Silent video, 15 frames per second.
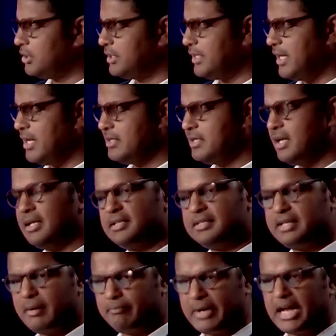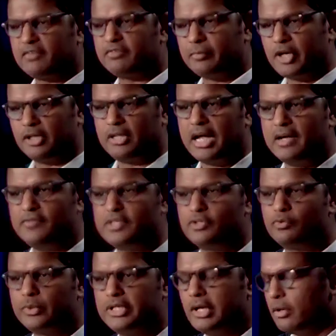today take a step back from our lives as
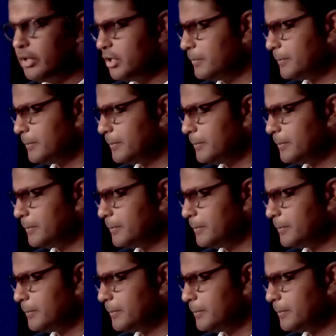we know it.